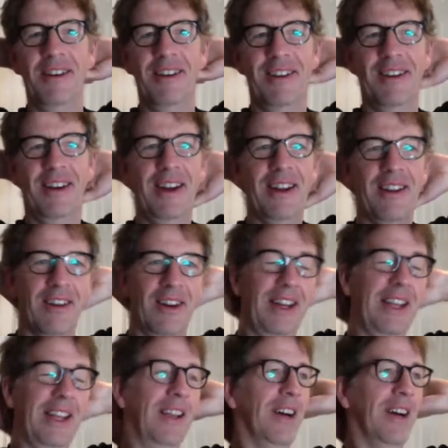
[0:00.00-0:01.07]
I
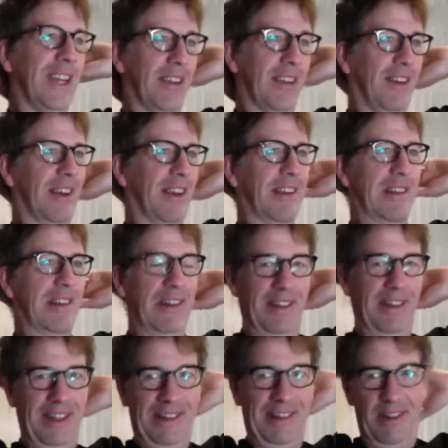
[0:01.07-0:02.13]
like doing
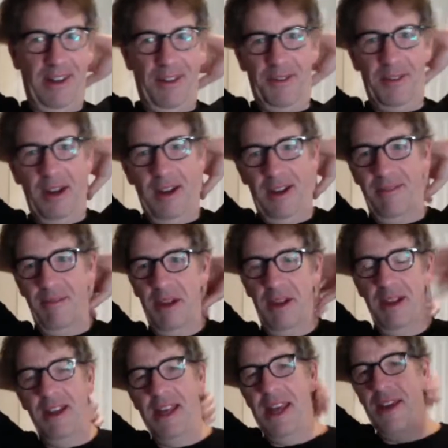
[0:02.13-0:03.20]
stunty stuff. At
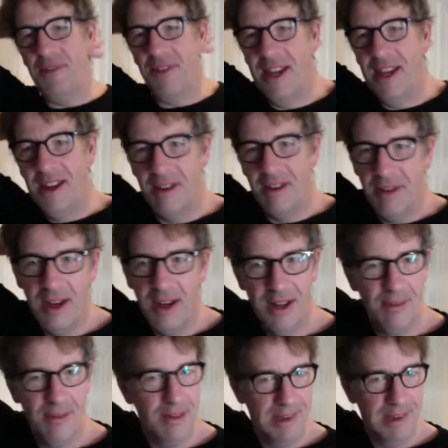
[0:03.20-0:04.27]
the FT, I
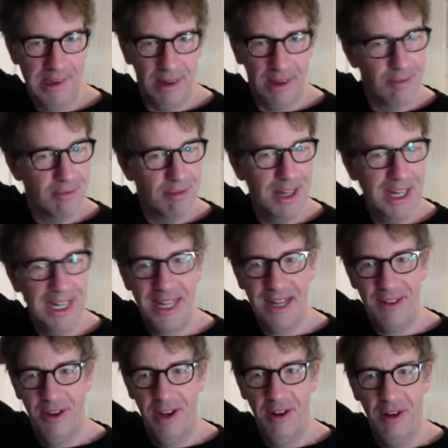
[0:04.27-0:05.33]
was really
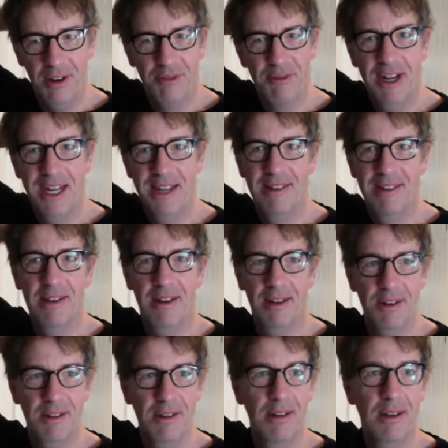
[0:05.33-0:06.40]
given a lot of rein to
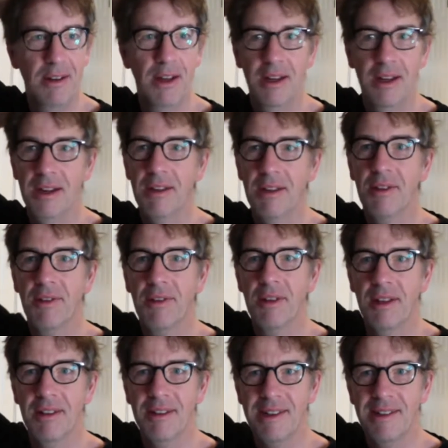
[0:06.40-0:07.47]
do
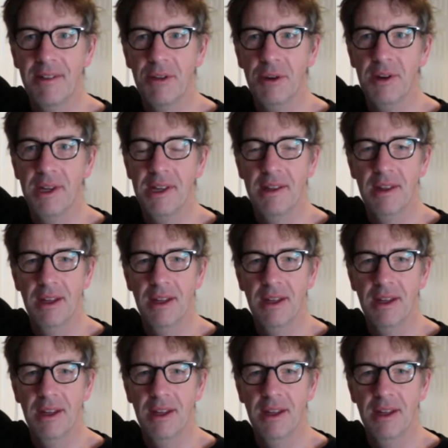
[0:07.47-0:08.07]
stunty stories.